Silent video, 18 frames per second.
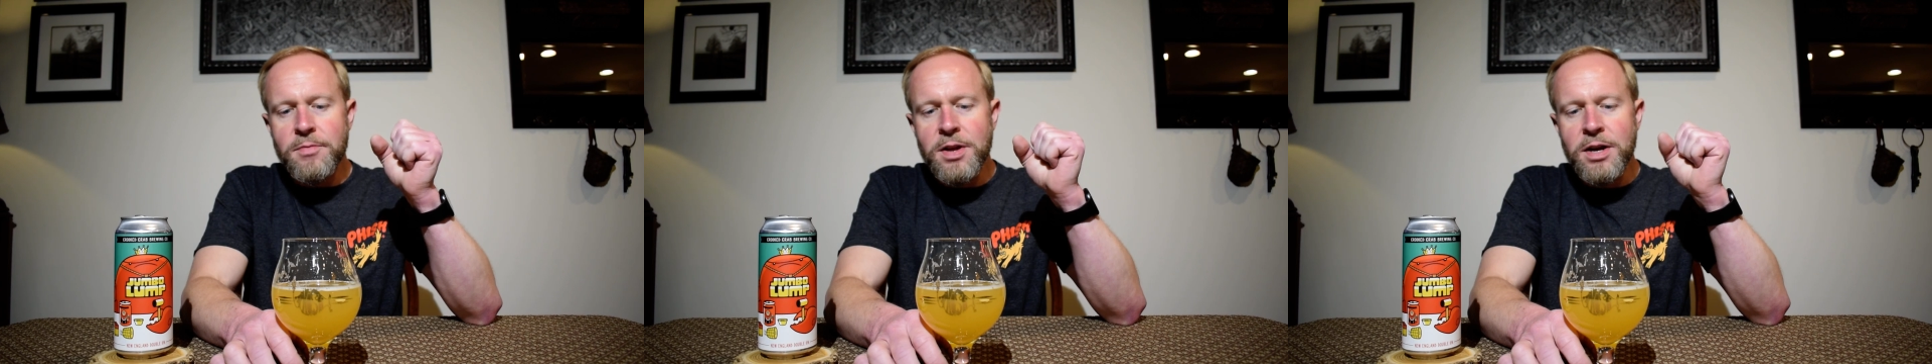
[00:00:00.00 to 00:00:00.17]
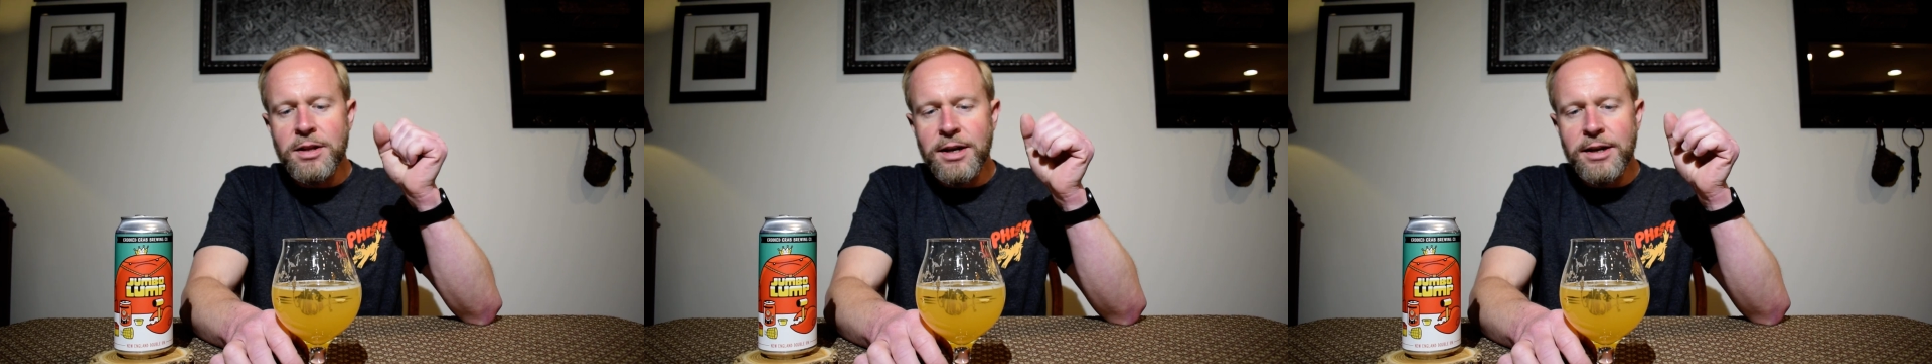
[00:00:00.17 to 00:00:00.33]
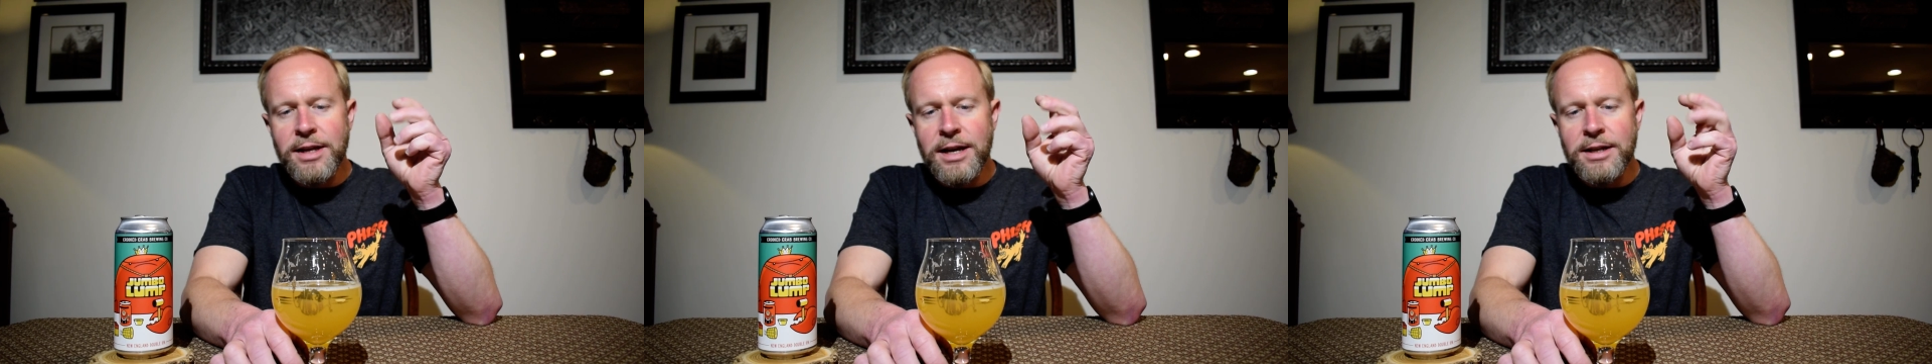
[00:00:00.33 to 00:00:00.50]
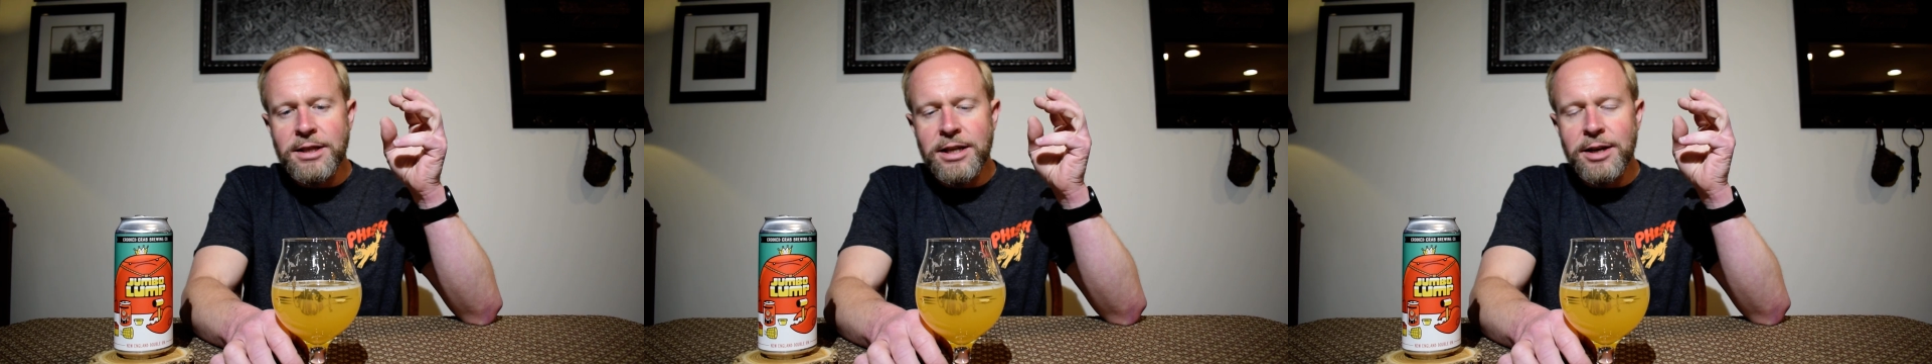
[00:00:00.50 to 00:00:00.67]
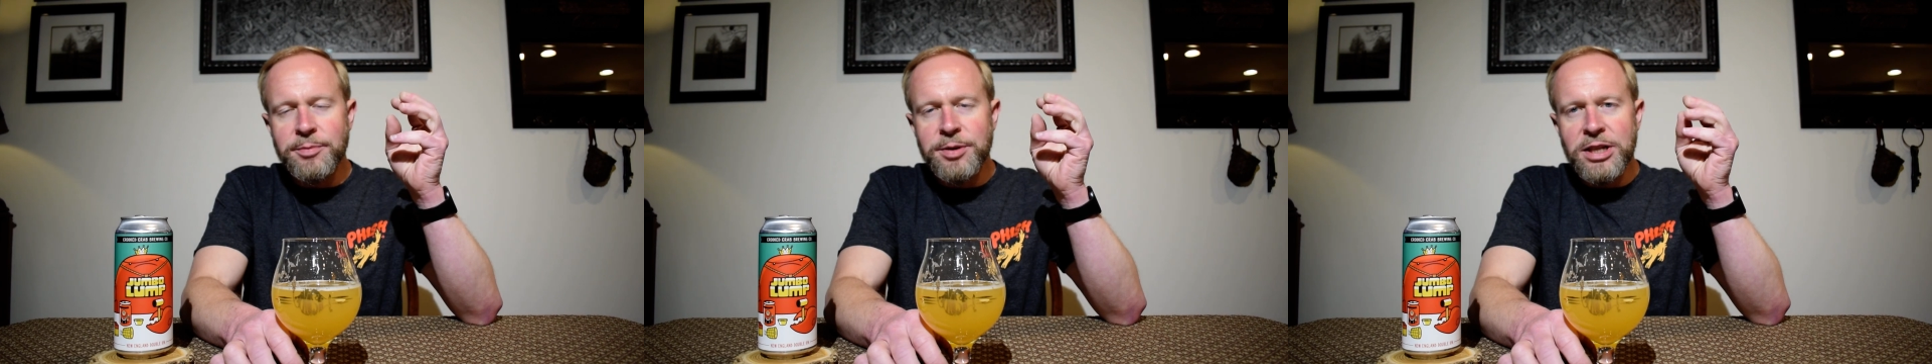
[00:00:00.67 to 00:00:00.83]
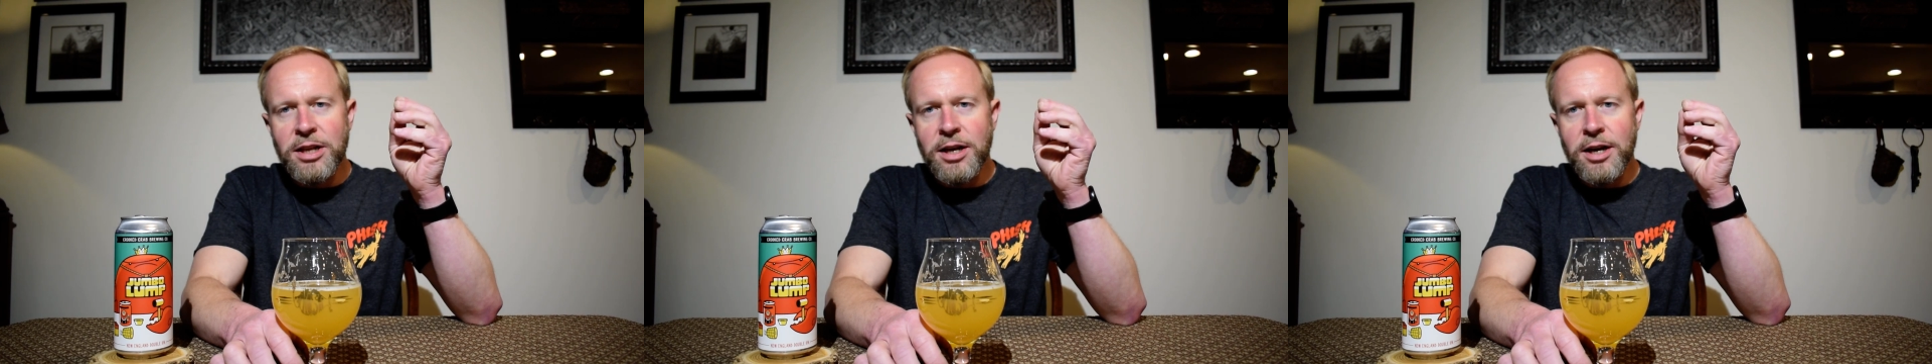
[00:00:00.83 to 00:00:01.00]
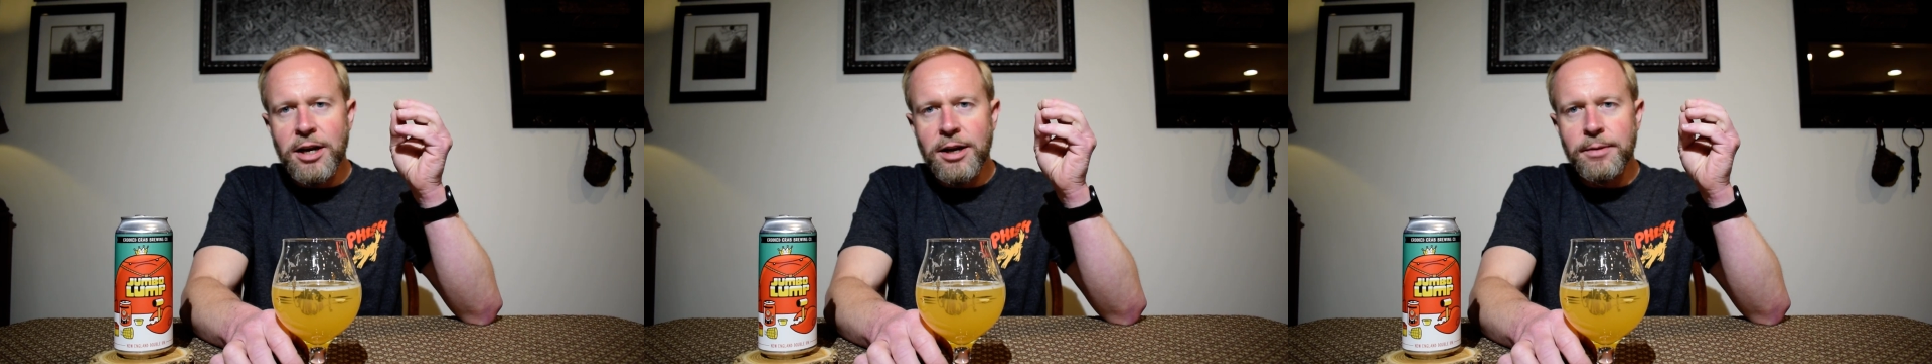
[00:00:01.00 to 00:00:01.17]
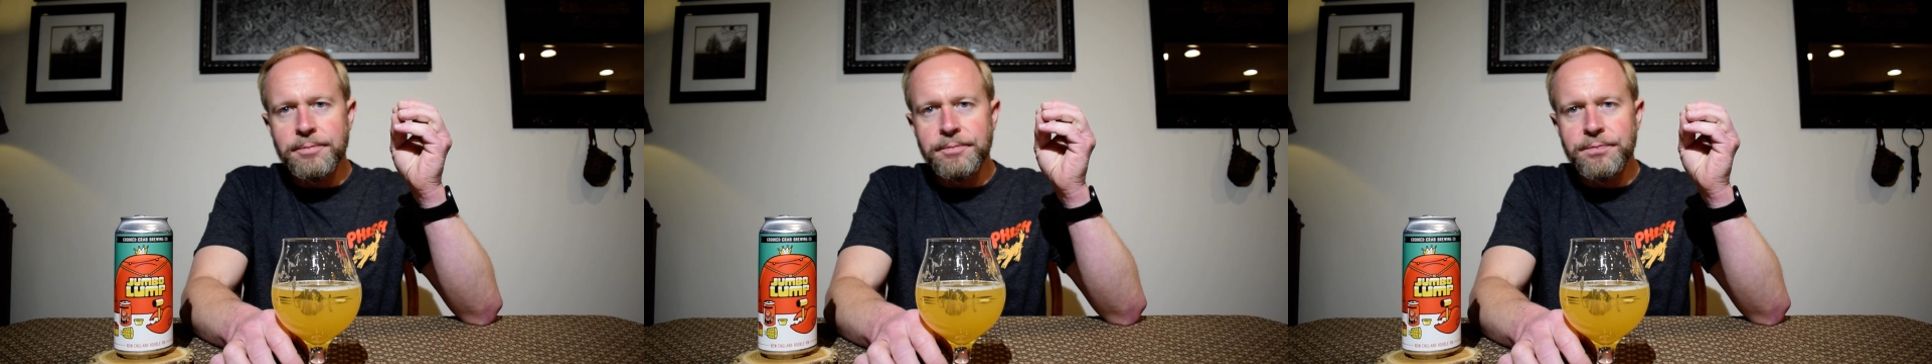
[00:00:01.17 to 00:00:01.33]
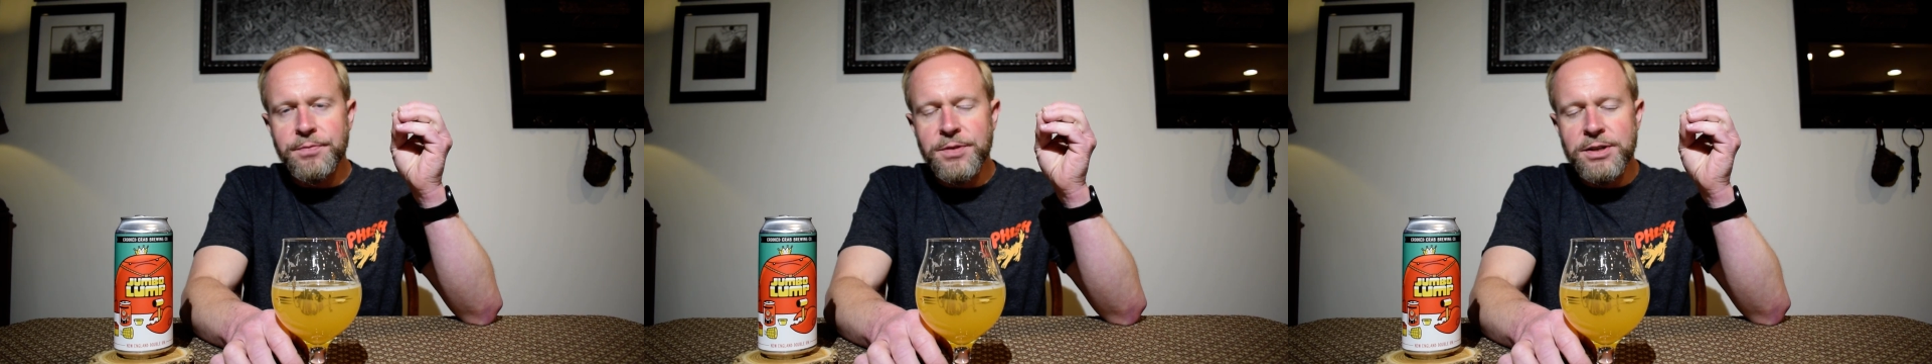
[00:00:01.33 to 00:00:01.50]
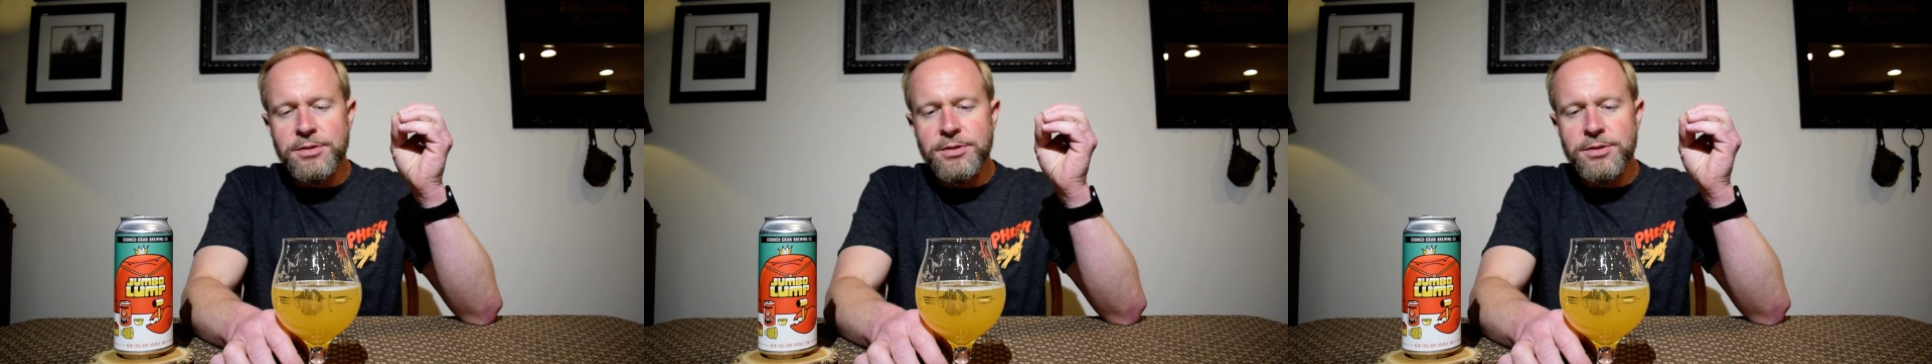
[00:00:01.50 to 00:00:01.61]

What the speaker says: like that lemon lime